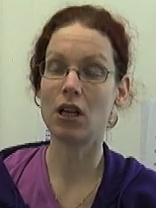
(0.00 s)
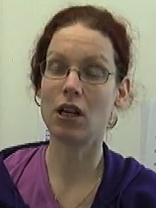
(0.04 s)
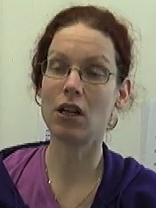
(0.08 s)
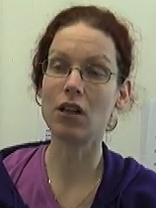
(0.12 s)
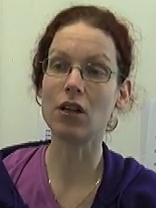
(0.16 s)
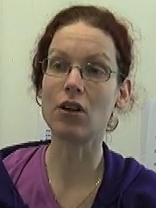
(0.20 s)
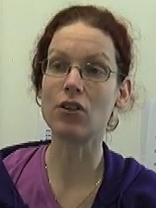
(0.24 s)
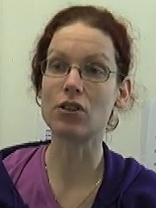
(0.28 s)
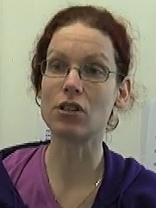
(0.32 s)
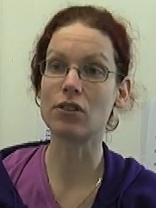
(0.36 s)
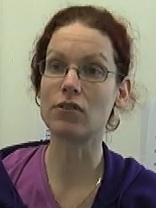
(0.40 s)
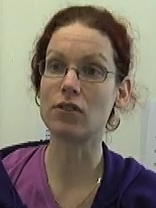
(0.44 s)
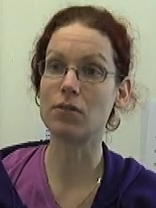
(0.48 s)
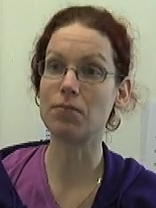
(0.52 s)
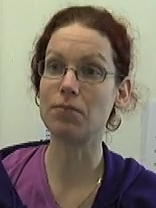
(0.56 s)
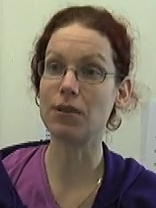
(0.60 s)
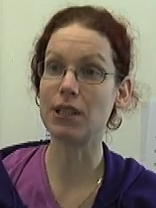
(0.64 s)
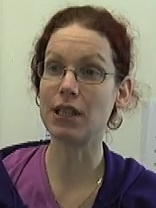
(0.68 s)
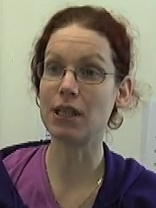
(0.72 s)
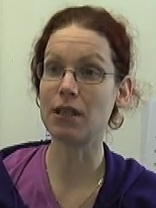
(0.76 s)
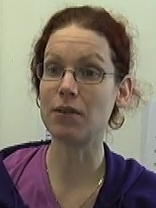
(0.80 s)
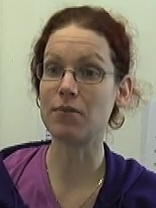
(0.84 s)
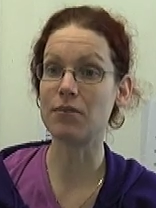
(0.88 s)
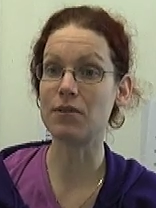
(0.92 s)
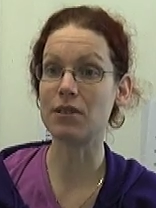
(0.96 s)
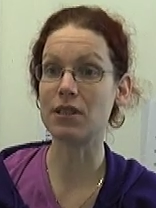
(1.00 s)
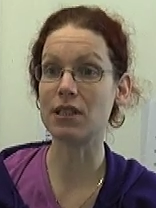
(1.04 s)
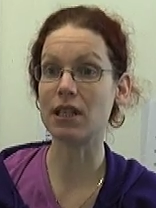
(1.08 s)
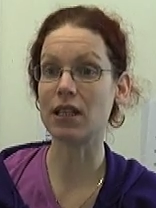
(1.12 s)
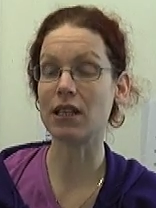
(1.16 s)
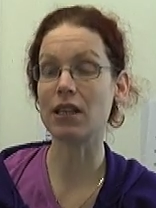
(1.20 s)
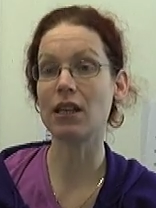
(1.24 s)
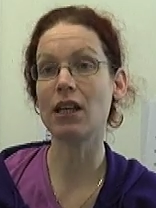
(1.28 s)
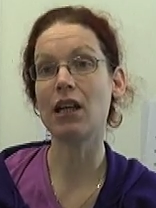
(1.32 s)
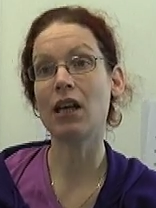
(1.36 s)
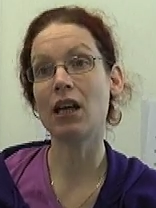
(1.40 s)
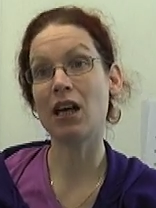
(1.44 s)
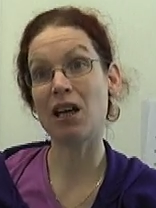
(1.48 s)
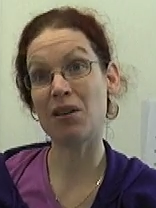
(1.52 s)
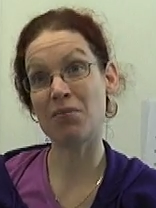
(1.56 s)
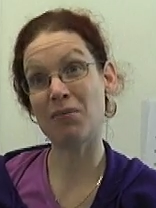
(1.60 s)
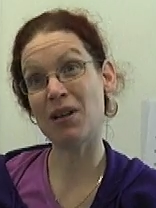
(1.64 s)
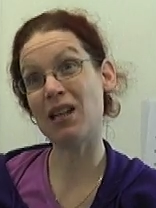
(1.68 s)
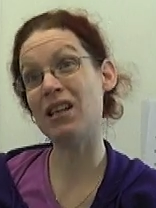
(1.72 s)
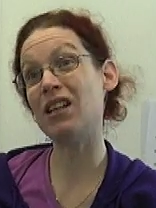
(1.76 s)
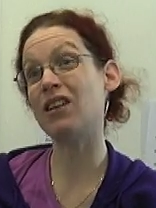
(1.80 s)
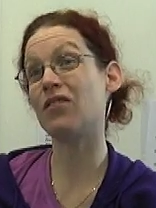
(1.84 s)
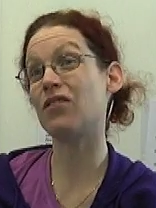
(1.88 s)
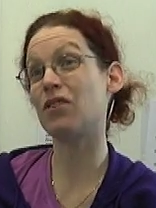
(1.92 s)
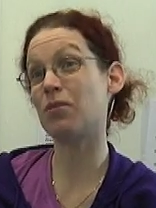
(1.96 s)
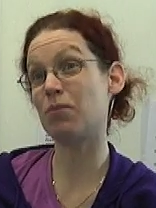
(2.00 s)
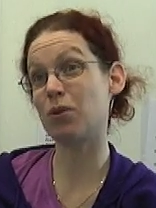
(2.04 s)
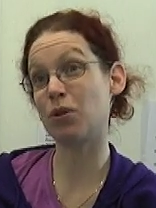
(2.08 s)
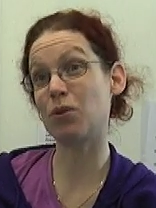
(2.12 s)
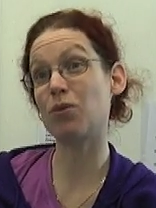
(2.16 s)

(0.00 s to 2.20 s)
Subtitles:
A lot of them become sick and many of them are